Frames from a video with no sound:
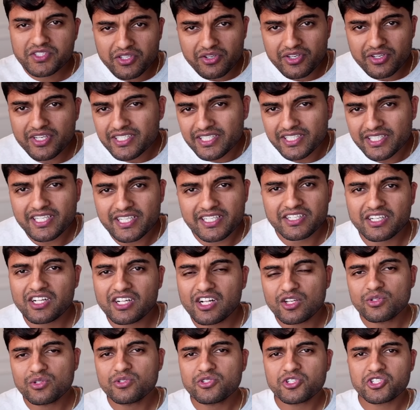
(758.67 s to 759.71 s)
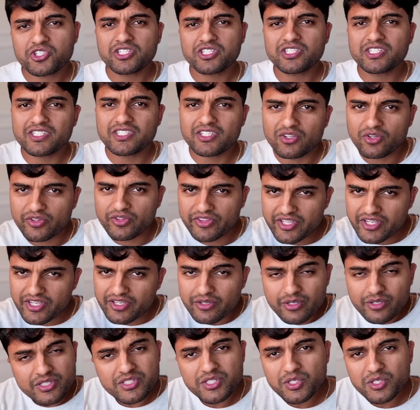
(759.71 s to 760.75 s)
in conclusion, there
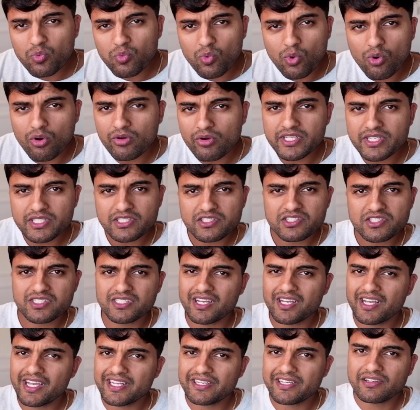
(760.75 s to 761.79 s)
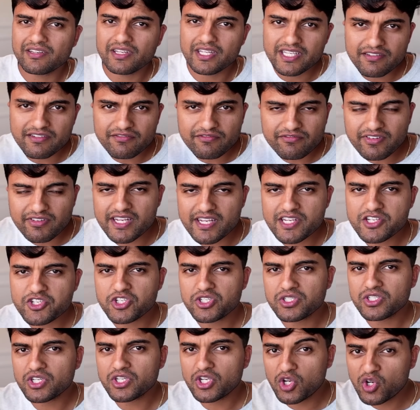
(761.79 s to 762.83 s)
is a warning sign.
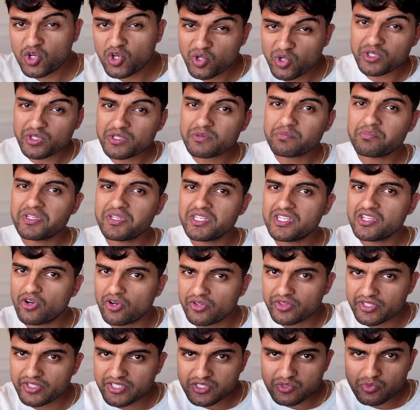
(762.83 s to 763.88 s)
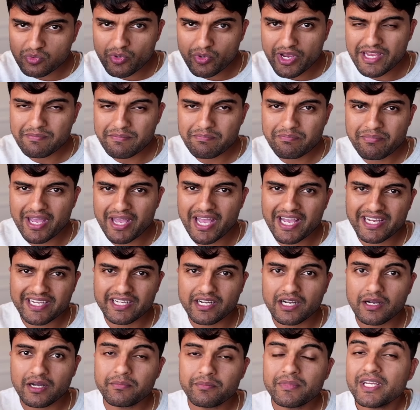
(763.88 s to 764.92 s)
Inflation could be on its way back
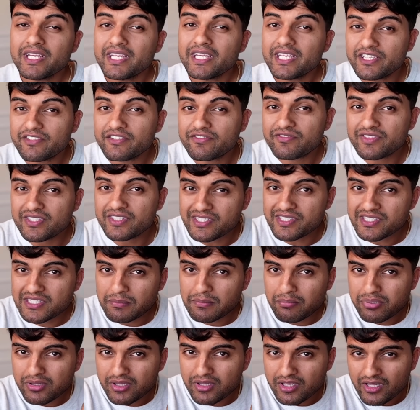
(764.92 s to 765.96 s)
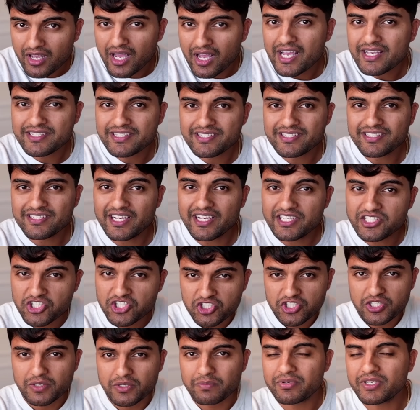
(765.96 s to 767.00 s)
up if the supply side
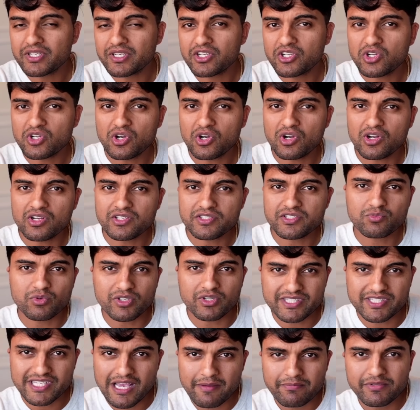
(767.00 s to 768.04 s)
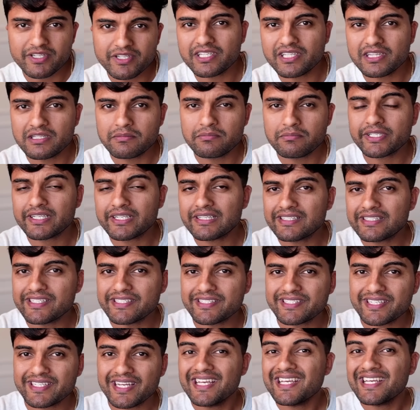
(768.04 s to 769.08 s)
shipping costs, what's happening in the Middle East,
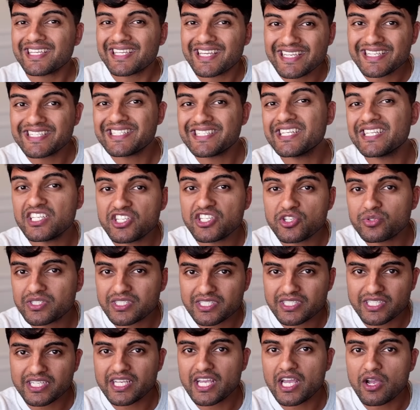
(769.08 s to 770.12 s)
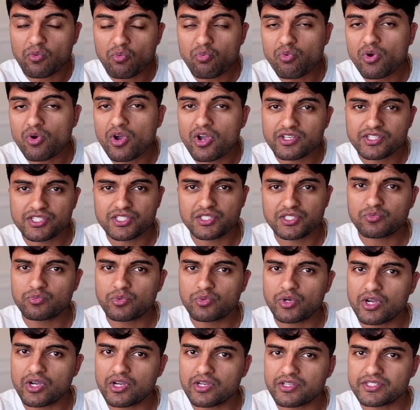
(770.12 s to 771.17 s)
continues to get worse and
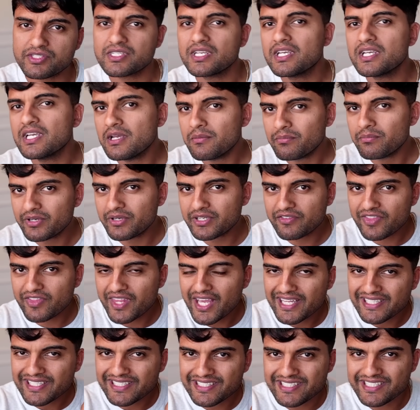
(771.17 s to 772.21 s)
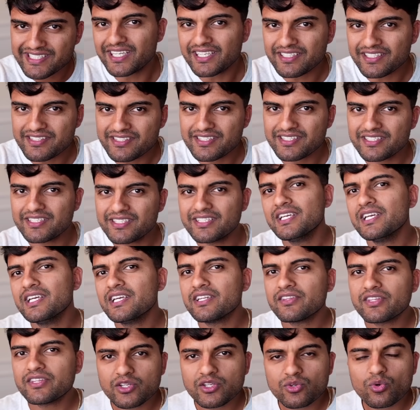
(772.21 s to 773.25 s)
worse. But if that doesn't,
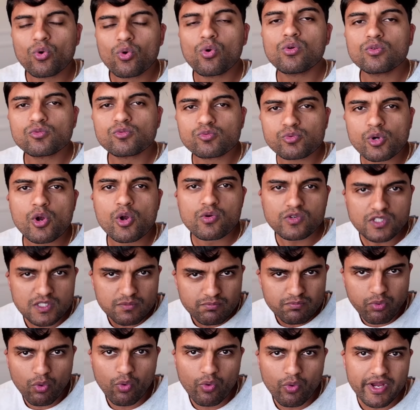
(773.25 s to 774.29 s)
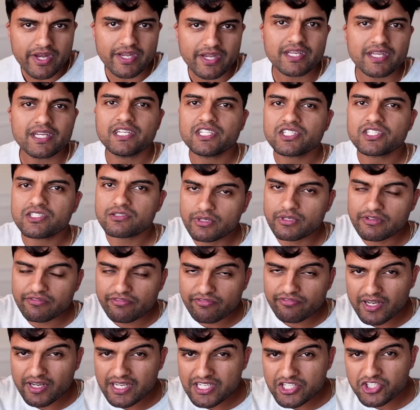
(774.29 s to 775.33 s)
then all roads point to
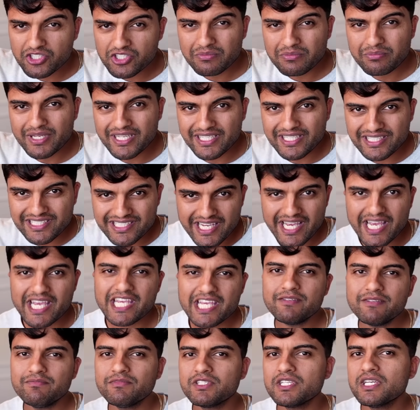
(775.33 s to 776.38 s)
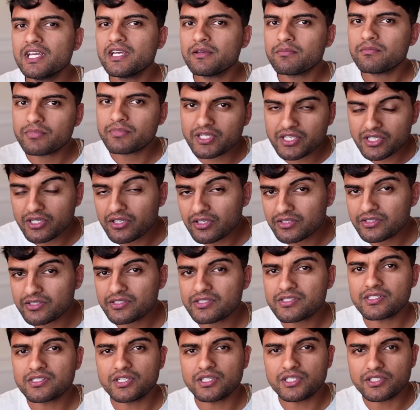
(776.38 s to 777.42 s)
inflation being tamed because
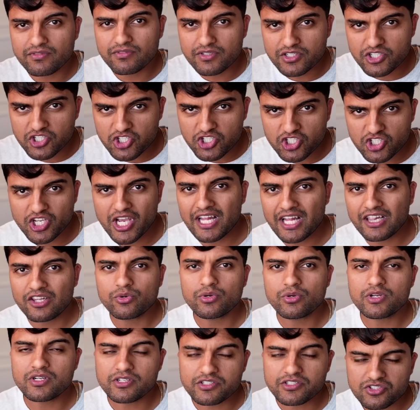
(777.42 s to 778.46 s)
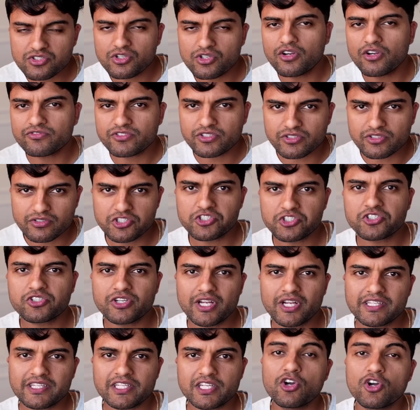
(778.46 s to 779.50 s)
of a shallower, softer
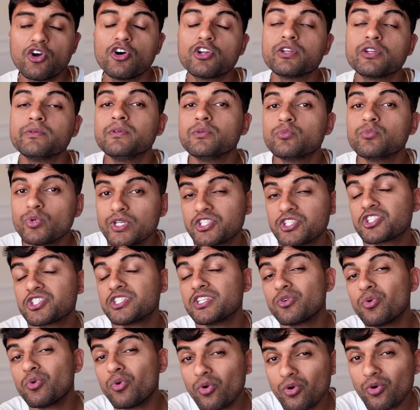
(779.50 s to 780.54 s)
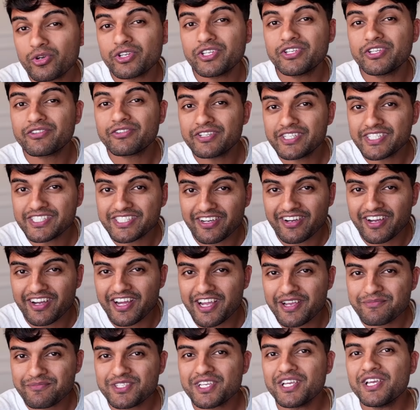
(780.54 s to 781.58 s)
Australian economy, which in ordinary
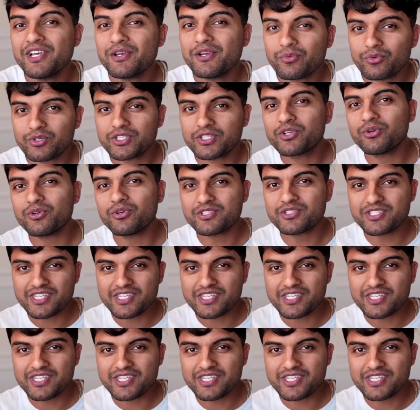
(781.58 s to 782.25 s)
times would cause the